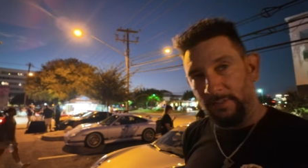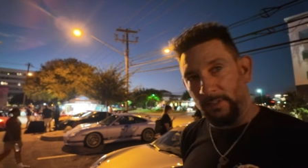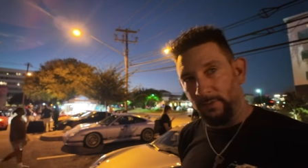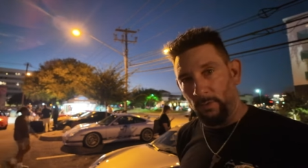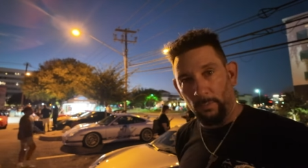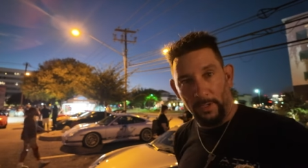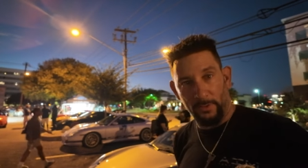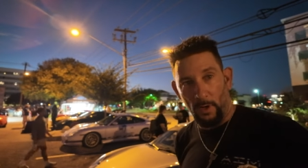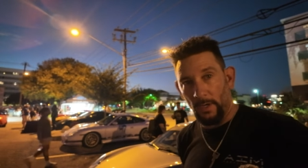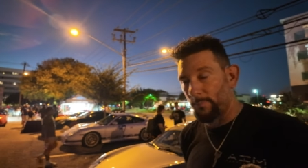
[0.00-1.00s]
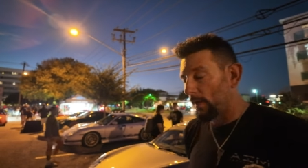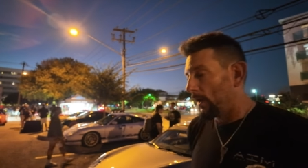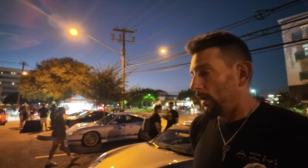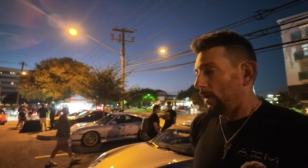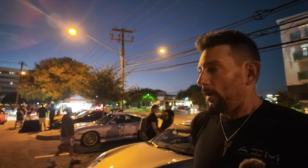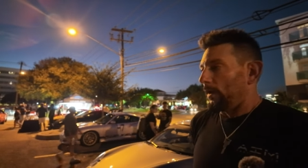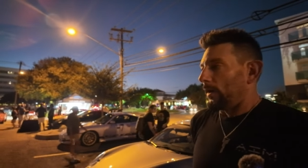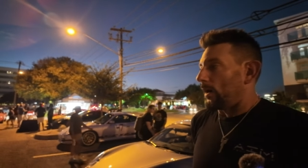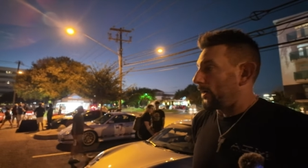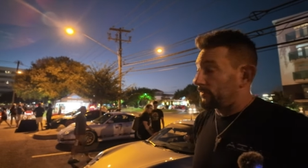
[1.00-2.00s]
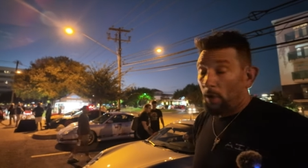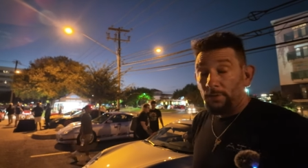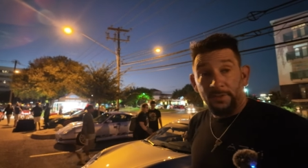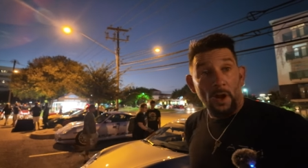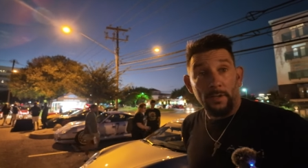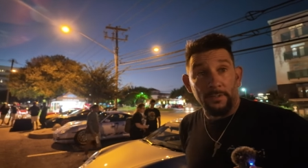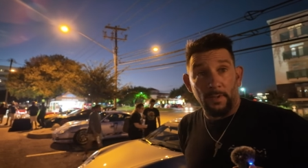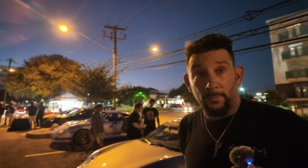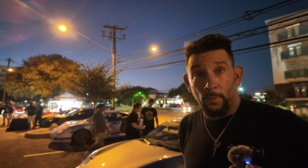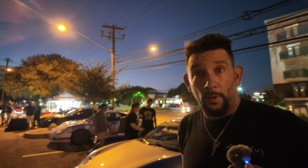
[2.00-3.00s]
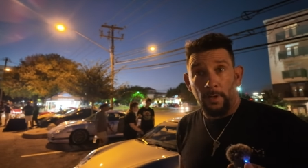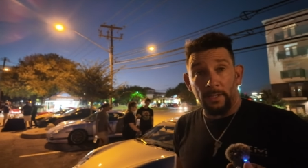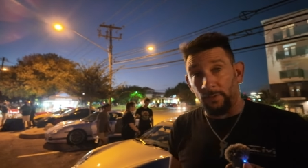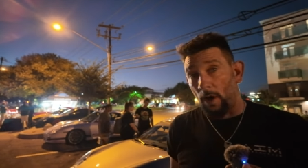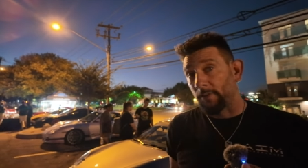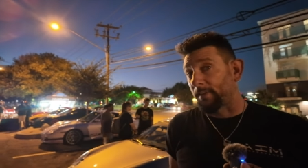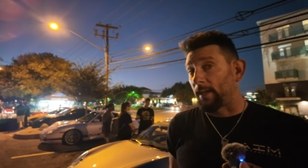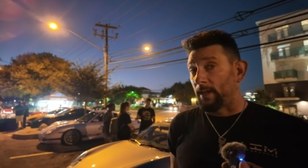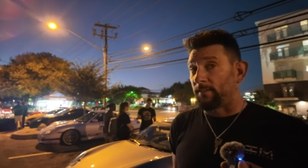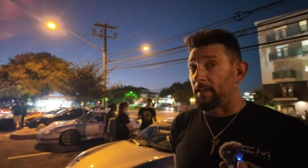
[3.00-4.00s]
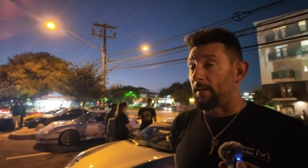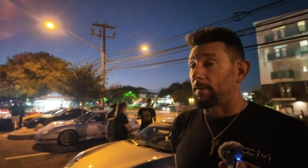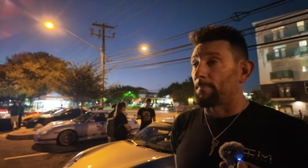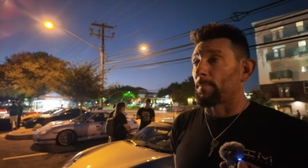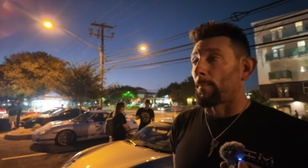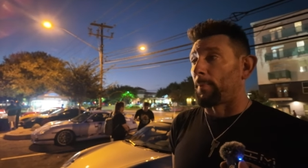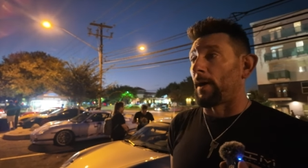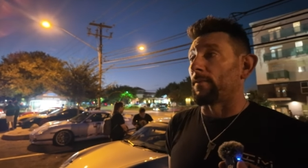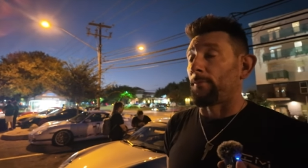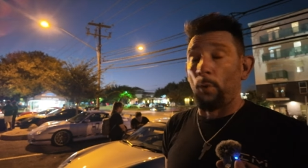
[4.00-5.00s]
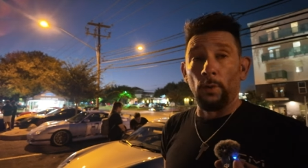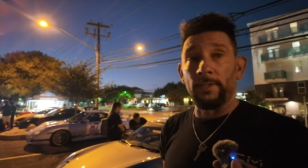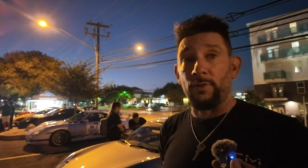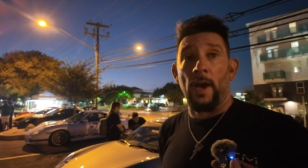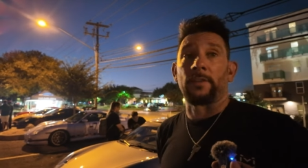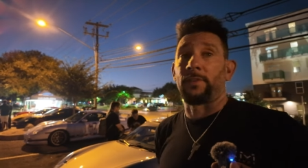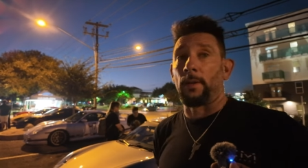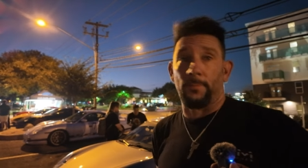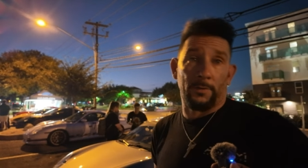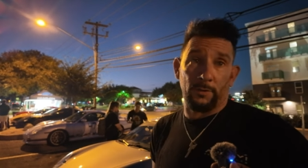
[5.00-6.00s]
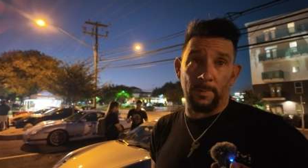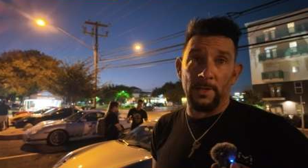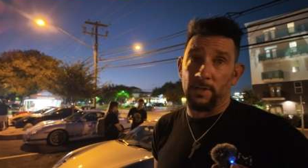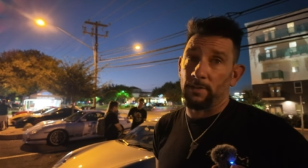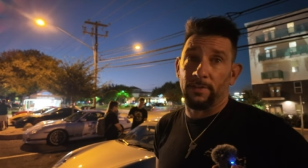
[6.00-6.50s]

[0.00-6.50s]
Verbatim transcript: GT2 race car. It's all stock except for exhaust and intake, but fully track setup for suspension.